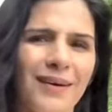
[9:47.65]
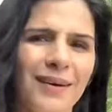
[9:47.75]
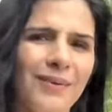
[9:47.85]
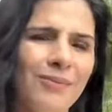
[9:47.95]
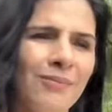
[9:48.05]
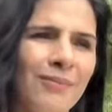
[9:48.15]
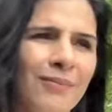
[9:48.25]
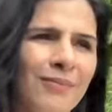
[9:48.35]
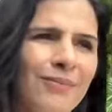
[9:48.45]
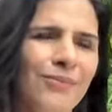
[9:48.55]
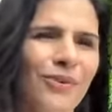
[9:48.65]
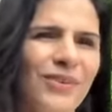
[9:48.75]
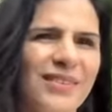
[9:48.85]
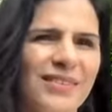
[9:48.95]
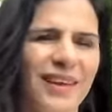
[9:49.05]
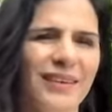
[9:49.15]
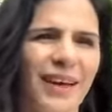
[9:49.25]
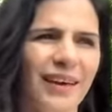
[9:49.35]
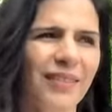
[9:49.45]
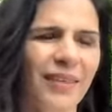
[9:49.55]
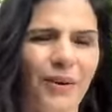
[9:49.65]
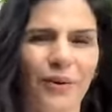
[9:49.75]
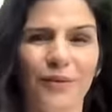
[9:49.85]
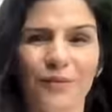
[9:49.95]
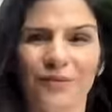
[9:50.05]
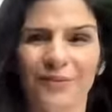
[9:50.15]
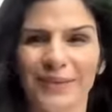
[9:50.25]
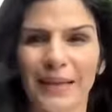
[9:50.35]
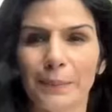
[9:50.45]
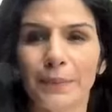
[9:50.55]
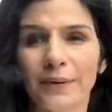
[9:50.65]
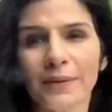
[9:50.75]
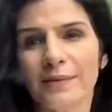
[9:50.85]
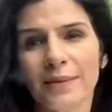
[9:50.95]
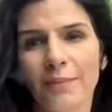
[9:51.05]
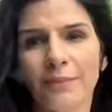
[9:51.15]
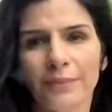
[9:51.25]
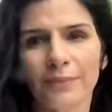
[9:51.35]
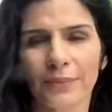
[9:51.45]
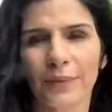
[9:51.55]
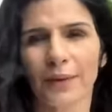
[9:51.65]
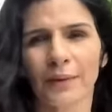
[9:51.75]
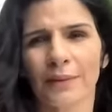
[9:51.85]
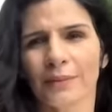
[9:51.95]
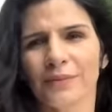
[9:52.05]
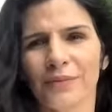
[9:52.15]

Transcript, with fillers: um, you know this entire thing of that burdensome uh,